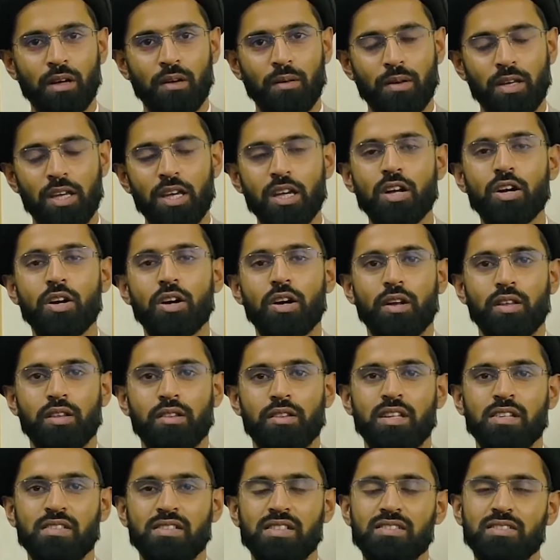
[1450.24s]
here
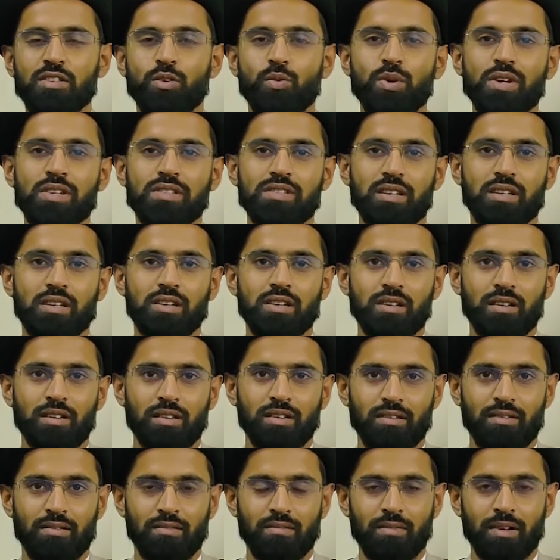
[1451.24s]
this is the reason.
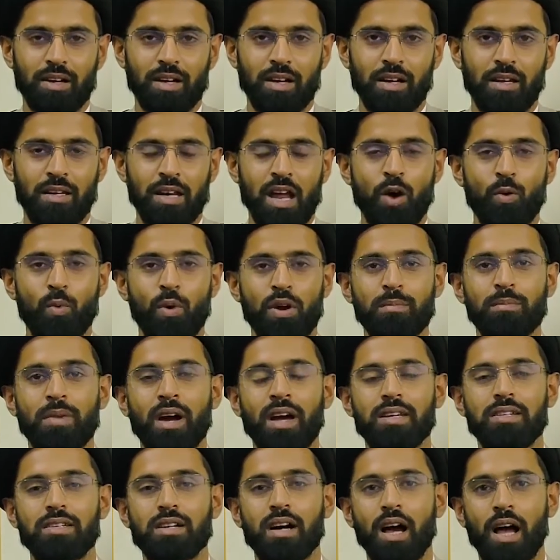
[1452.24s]
Now one
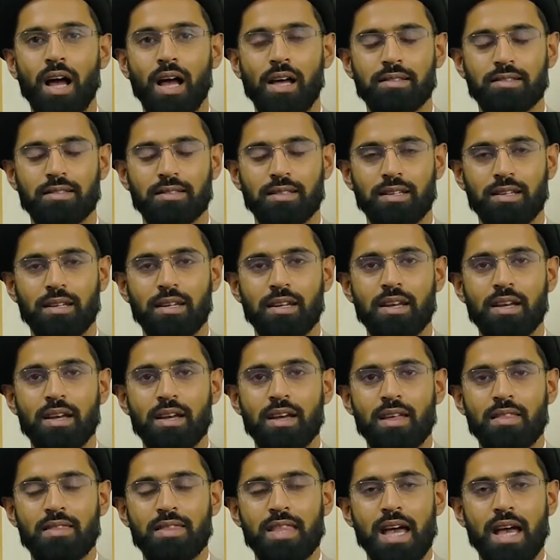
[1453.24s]
might ask
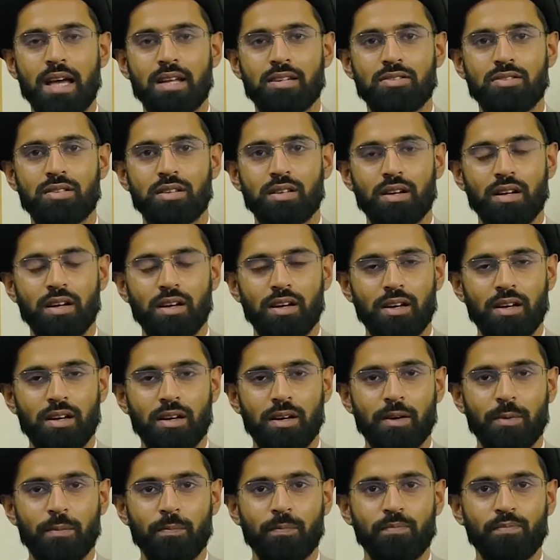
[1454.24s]
that
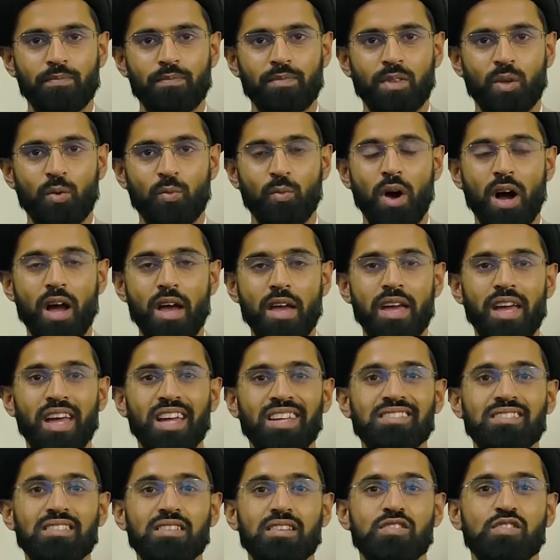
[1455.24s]
why
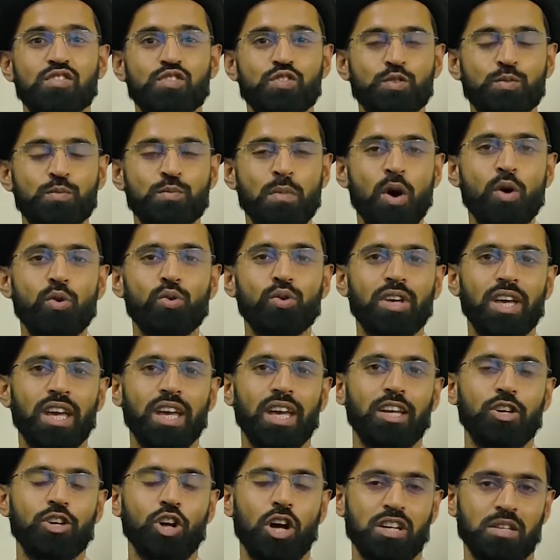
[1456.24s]
is
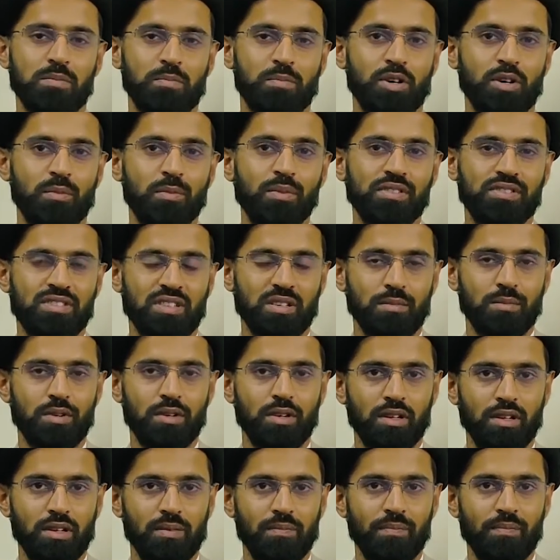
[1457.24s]
smoking not
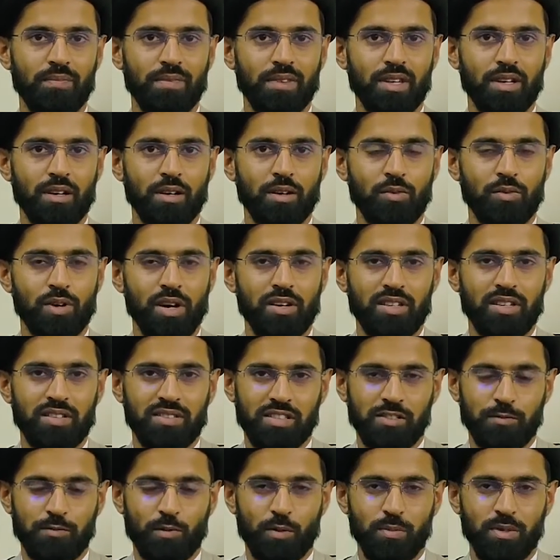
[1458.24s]
permissible? All right,
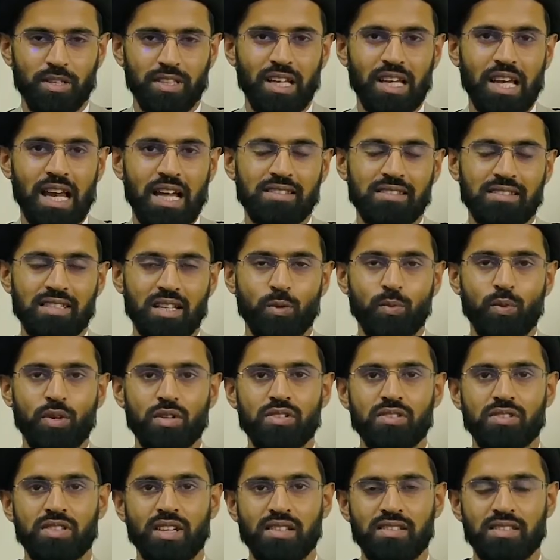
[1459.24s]
this is probably the last thing we're
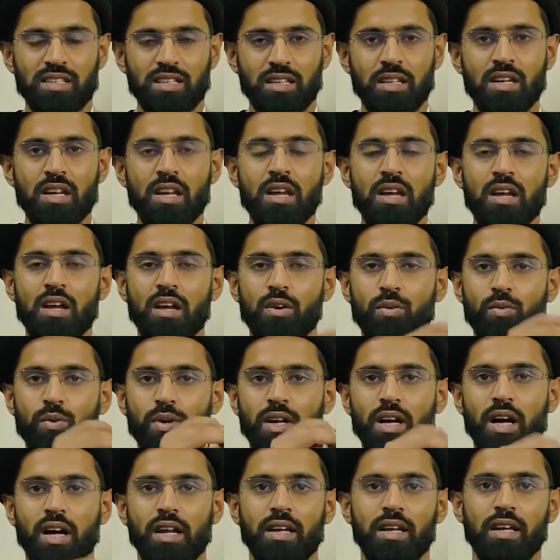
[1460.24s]
discussing
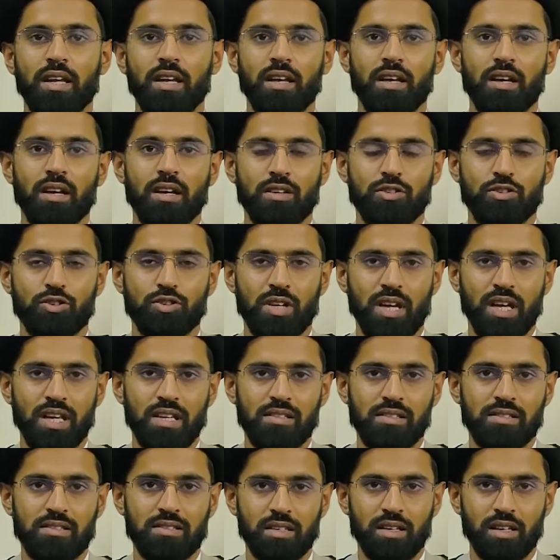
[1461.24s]
regarding
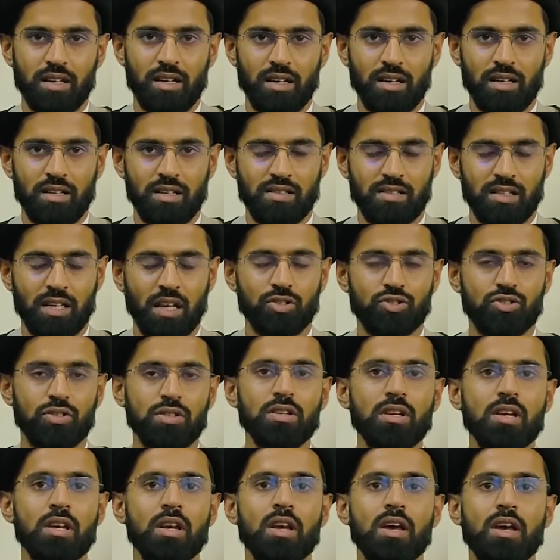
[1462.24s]
today's
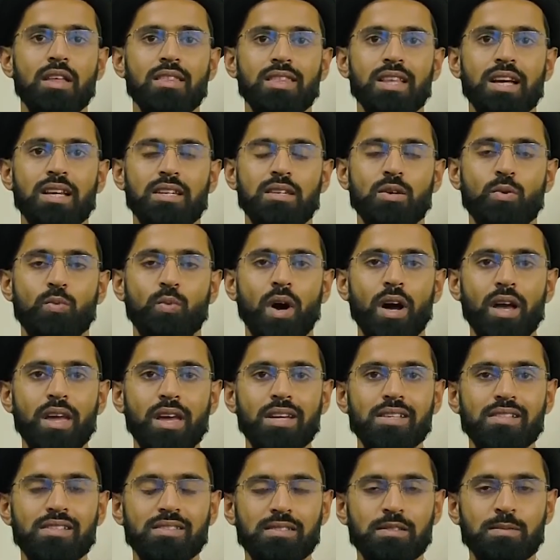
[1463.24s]
discussion, that why
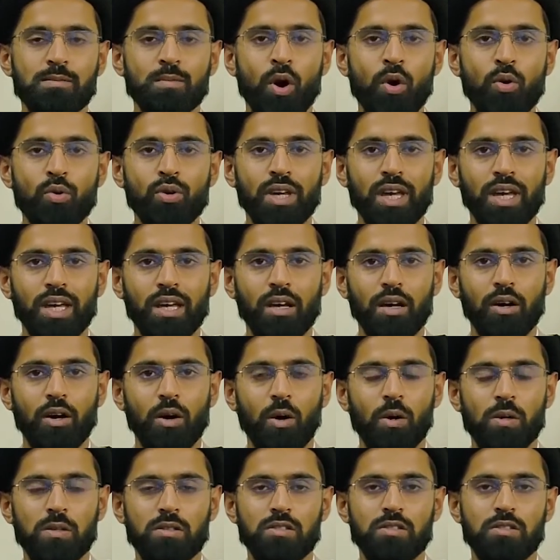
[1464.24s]
is smoking
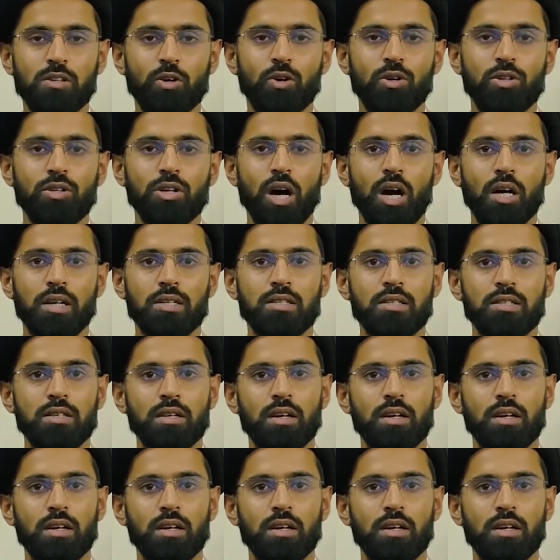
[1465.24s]
also not